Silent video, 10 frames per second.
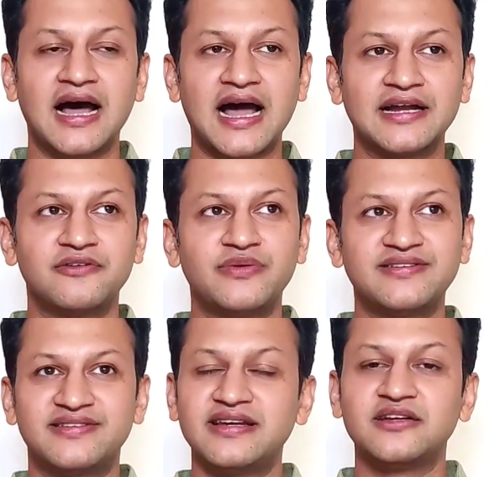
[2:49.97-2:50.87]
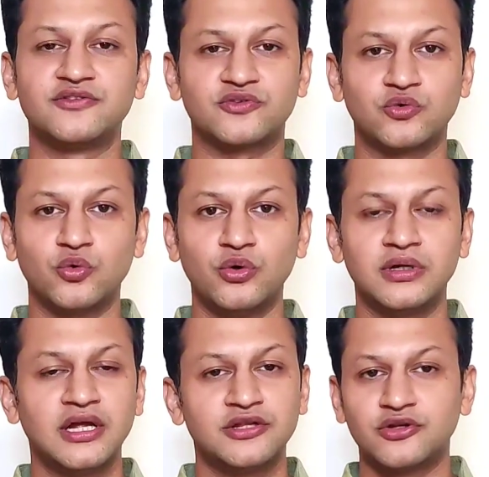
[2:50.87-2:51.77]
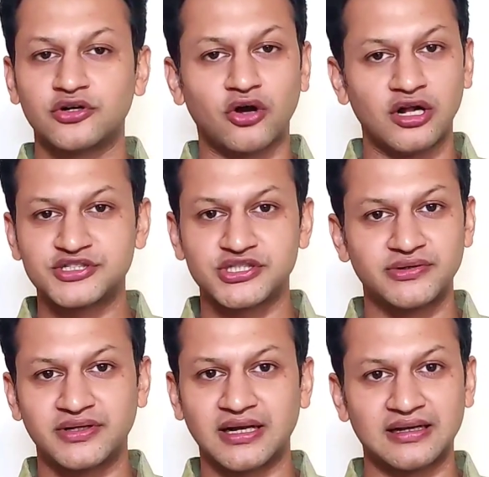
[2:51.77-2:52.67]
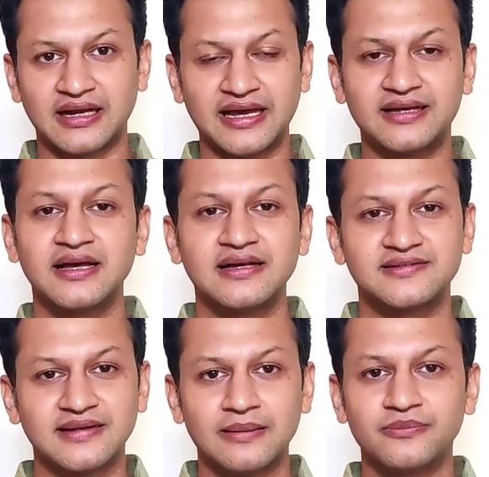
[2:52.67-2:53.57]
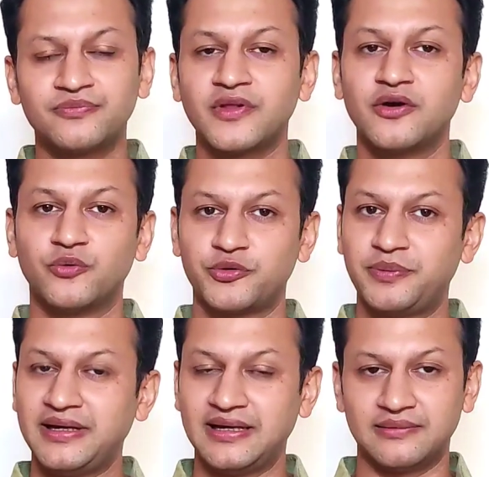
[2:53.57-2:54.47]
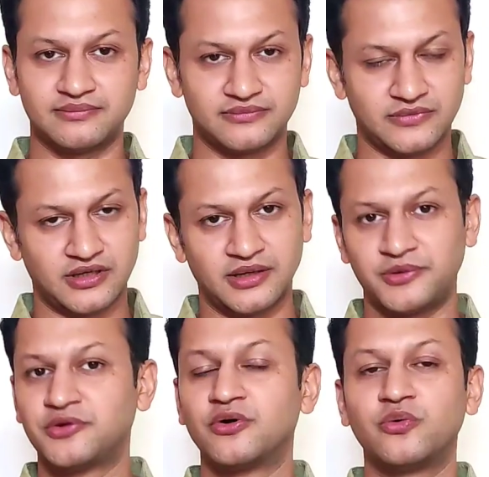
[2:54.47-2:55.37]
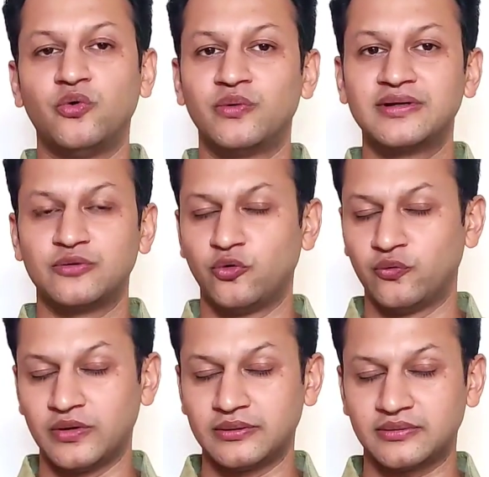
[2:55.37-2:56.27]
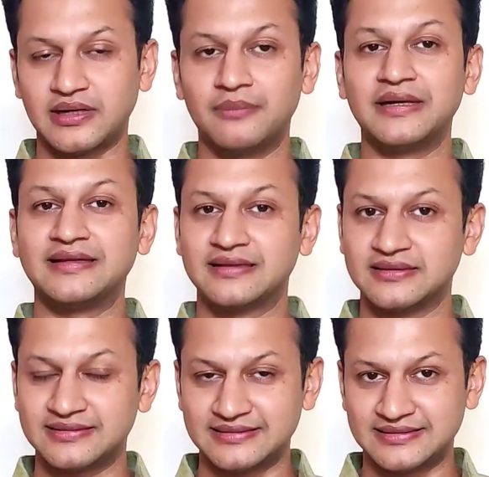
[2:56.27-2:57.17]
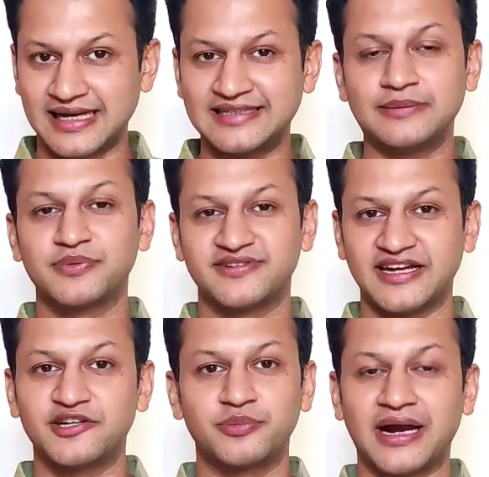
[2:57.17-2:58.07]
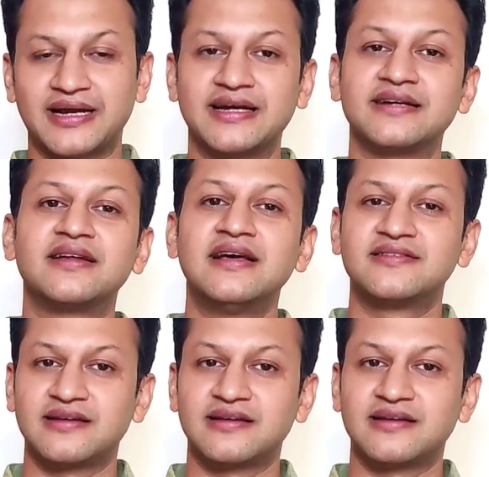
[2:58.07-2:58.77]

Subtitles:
And we see in school, not all children are alike. Some would be, who will come in the 90% bracket.